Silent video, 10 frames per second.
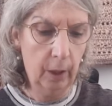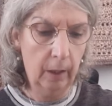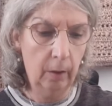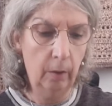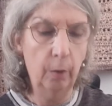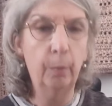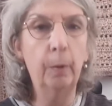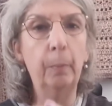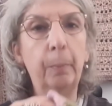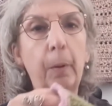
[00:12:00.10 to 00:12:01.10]
channel, you
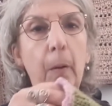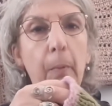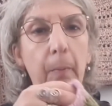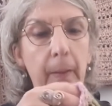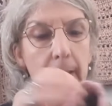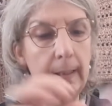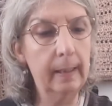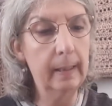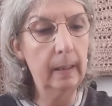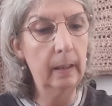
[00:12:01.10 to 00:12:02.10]
will probably
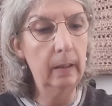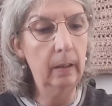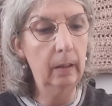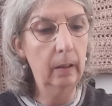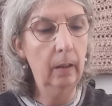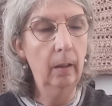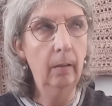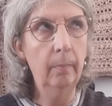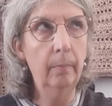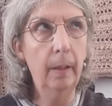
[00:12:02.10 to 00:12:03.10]
see,
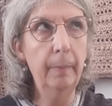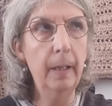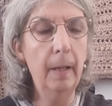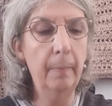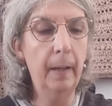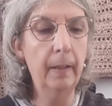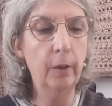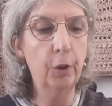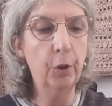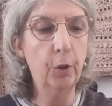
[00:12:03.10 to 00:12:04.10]
maybe I made
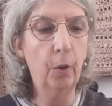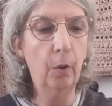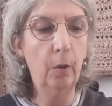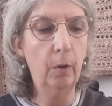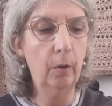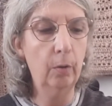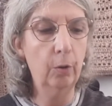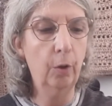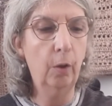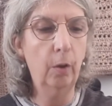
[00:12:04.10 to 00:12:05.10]
a short
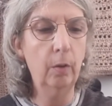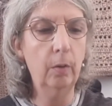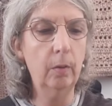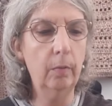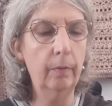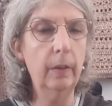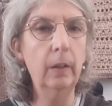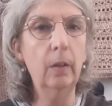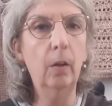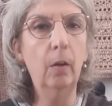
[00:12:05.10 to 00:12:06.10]

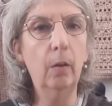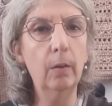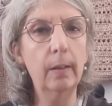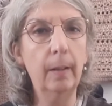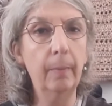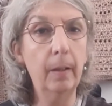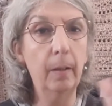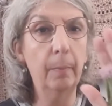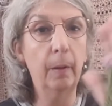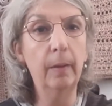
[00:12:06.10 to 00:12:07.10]
video or
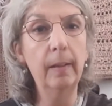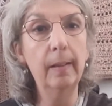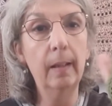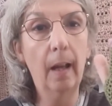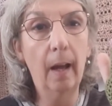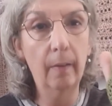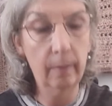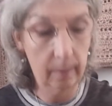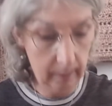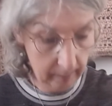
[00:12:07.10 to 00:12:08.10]
something about this glove,
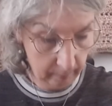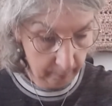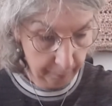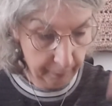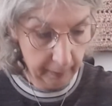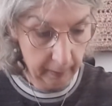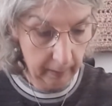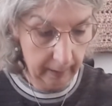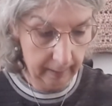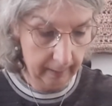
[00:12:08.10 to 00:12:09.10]
these
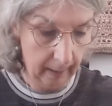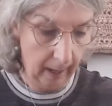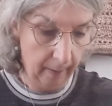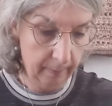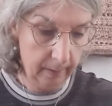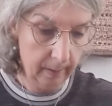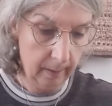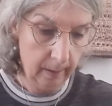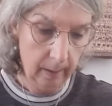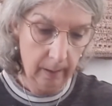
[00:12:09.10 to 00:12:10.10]
fingerless gloves.
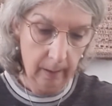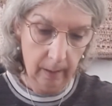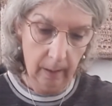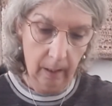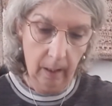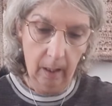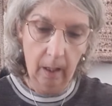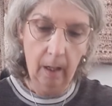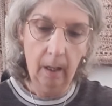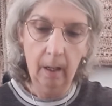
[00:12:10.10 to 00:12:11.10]

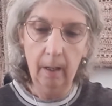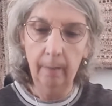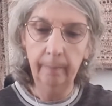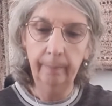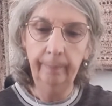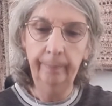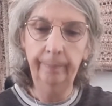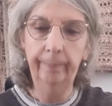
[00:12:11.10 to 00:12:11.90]
Can